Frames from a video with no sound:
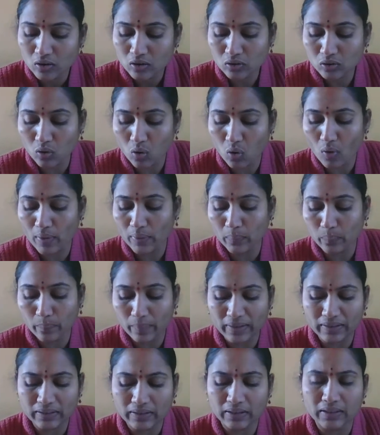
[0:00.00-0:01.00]
thawing,
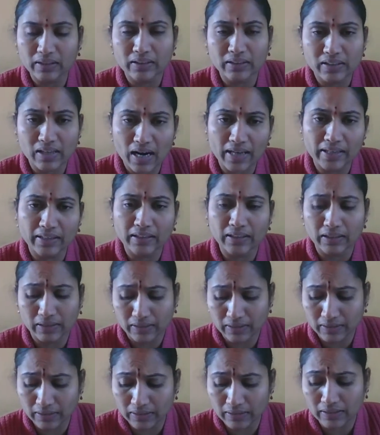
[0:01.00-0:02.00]
wetting, drying,
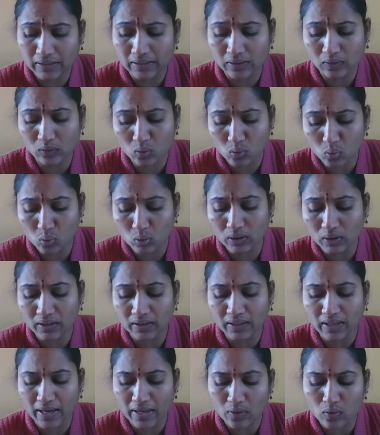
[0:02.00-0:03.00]
heating,
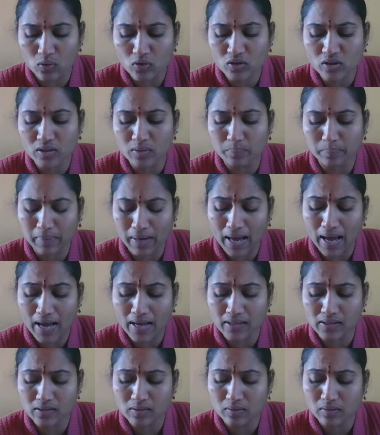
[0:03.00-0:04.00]
cooling, erosion,
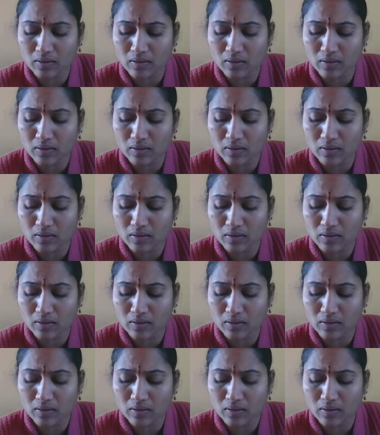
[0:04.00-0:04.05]
plants,